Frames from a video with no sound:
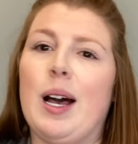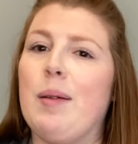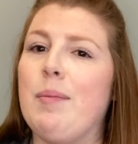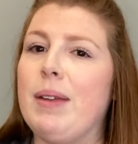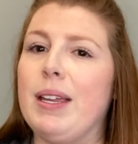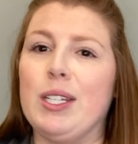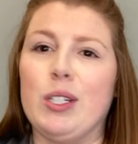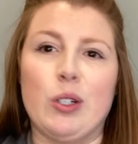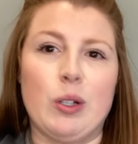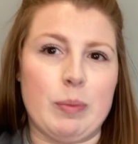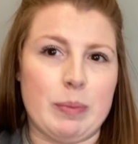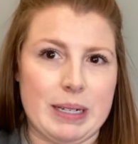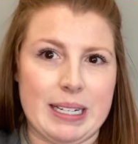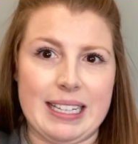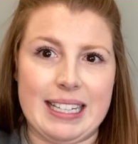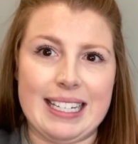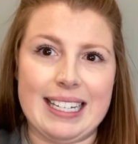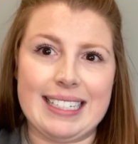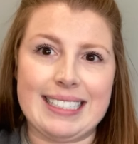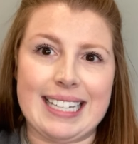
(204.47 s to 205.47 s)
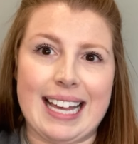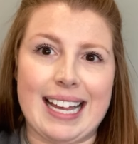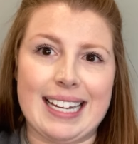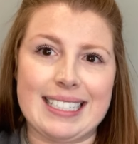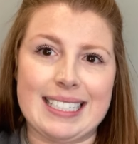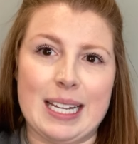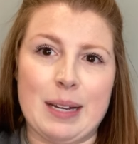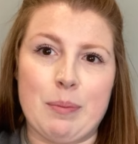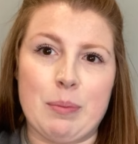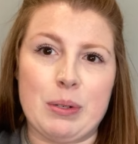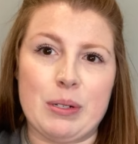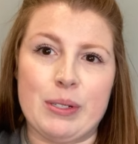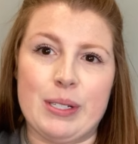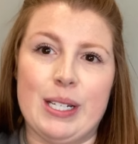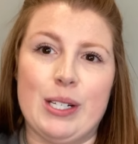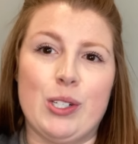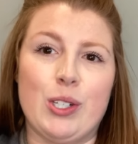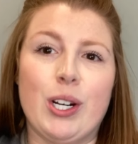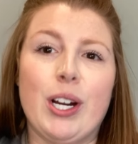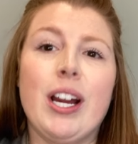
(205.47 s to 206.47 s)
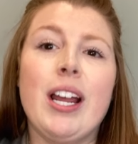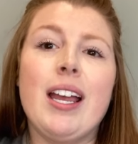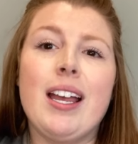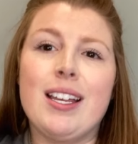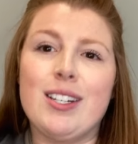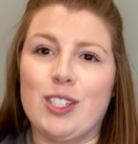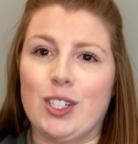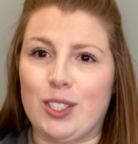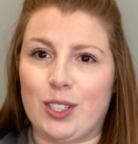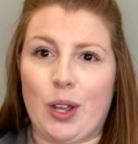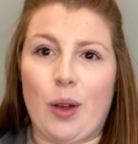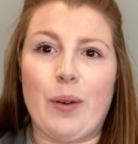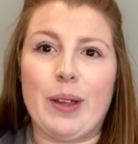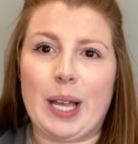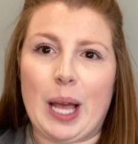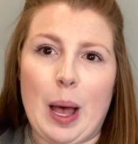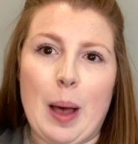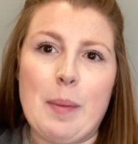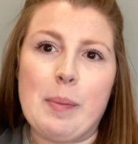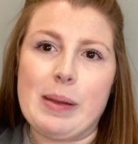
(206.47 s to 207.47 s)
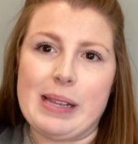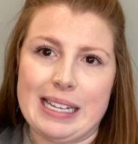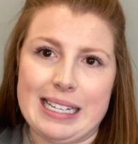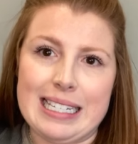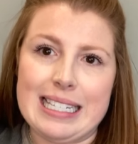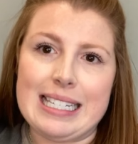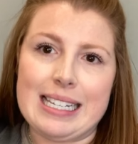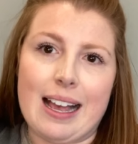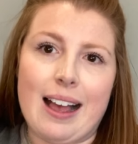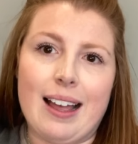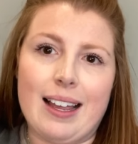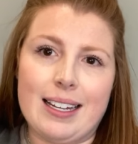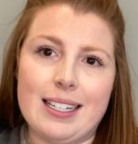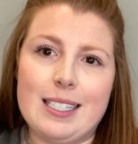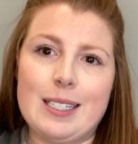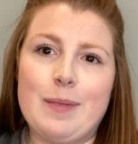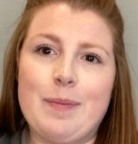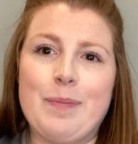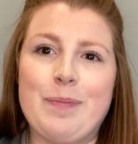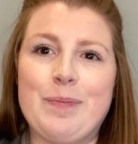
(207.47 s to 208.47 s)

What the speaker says: And you repeat the exact same procedure, just going up in size.